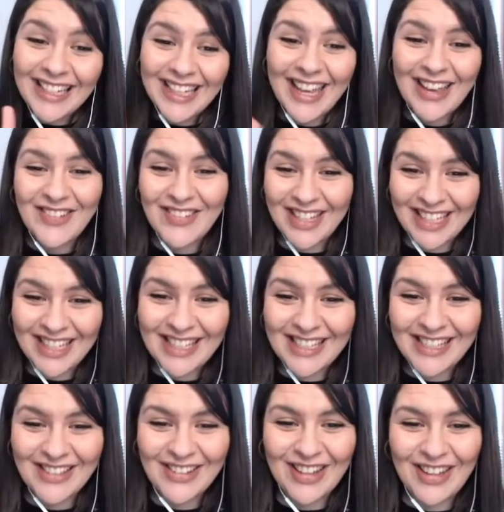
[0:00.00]
Devin.
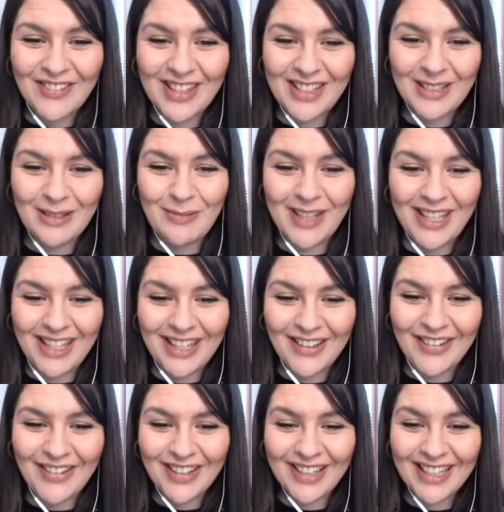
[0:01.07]
It's so lovely to meet
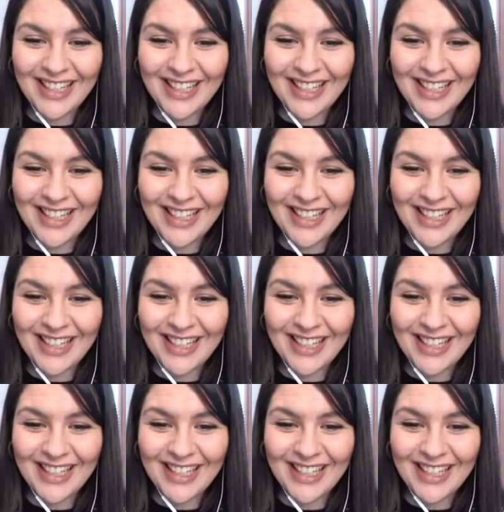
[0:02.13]
you.